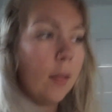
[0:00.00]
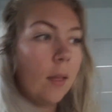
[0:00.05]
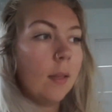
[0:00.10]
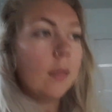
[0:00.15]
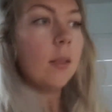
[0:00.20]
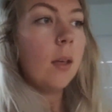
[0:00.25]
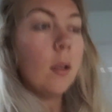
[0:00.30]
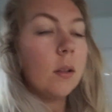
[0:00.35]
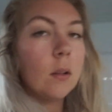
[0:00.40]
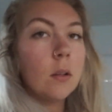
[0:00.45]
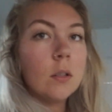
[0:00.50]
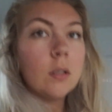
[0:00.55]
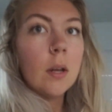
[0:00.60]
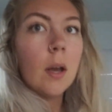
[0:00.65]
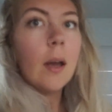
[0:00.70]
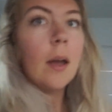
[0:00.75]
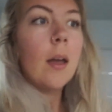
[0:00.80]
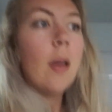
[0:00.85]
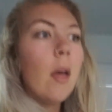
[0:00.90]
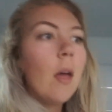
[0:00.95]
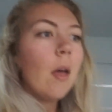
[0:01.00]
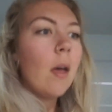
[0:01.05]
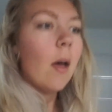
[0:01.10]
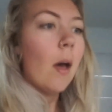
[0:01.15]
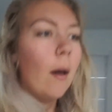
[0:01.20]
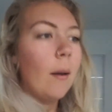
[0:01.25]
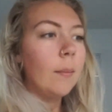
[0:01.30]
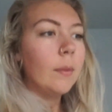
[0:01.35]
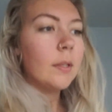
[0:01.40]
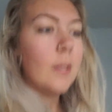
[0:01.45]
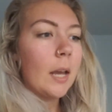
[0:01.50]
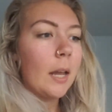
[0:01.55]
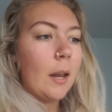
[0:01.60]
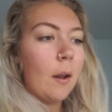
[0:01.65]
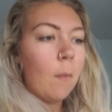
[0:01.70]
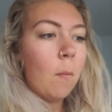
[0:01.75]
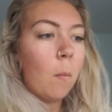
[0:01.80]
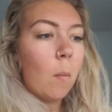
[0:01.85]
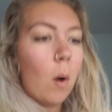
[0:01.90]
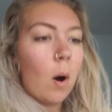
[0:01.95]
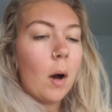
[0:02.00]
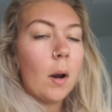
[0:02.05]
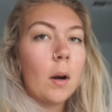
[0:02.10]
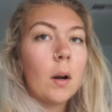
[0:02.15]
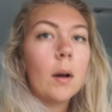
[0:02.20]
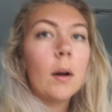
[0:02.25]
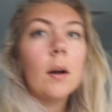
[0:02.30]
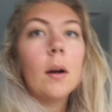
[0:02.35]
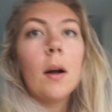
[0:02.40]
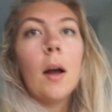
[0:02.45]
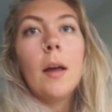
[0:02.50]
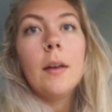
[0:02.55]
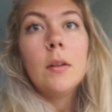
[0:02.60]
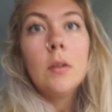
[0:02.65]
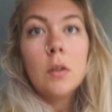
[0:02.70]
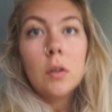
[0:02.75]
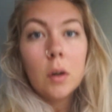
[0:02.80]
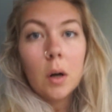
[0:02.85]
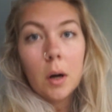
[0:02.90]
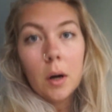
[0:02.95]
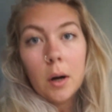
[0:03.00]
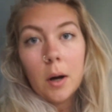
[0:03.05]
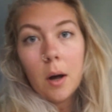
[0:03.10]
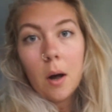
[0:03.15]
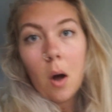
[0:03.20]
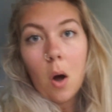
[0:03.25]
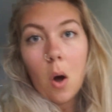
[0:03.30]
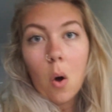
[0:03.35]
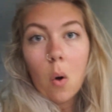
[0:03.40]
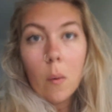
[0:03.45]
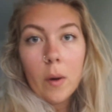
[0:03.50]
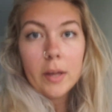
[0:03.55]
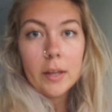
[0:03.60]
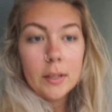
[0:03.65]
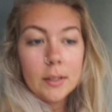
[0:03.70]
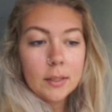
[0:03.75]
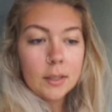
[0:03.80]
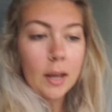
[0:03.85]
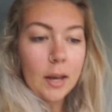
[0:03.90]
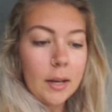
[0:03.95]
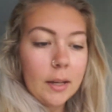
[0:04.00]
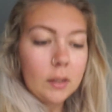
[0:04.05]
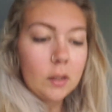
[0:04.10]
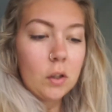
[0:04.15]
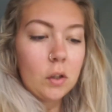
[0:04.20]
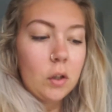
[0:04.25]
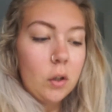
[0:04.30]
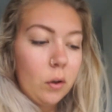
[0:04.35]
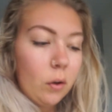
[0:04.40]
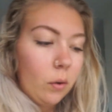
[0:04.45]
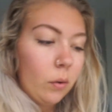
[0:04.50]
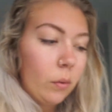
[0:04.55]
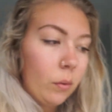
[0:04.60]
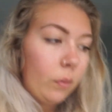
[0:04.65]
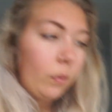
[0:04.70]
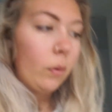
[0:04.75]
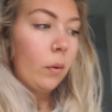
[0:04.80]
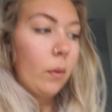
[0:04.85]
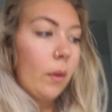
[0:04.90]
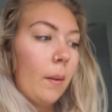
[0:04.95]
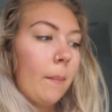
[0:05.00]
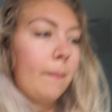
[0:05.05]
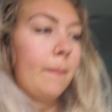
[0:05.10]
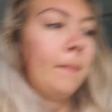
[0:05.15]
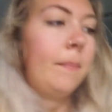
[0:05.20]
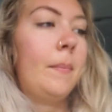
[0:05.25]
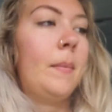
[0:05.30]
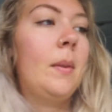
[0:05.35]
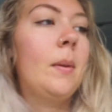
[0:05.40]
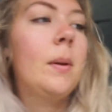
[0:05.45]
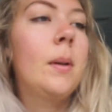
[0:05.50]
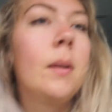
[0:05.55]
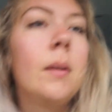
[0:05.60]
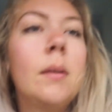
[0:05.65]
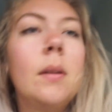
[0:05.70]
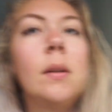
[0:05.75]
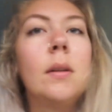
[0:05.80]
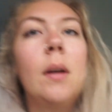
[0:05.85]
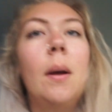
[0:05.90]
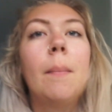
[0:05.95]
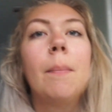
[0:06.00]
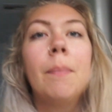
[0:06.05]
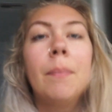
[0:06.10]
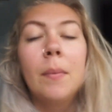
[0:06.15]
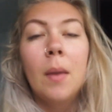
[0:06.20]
Like the other day, I was getting water and Zara always likes to, hold on, I'm gonna sit down.